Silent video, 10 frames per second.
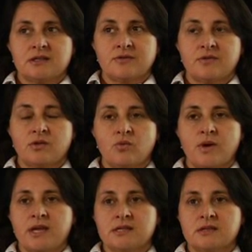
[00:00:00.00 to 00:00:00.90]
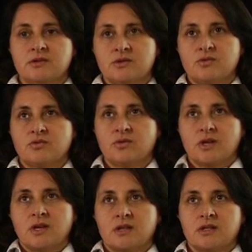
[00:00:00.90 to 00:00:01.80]
difficult ways to
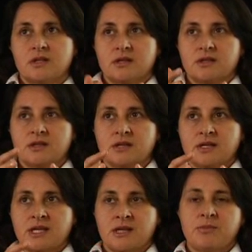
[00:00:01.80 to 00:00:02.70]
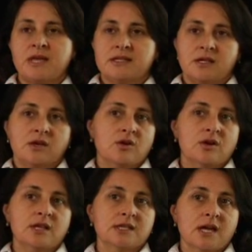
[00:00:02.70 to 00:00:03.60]
keep that
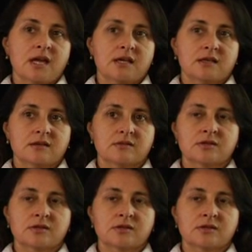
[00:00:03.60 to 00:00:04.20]
security tight.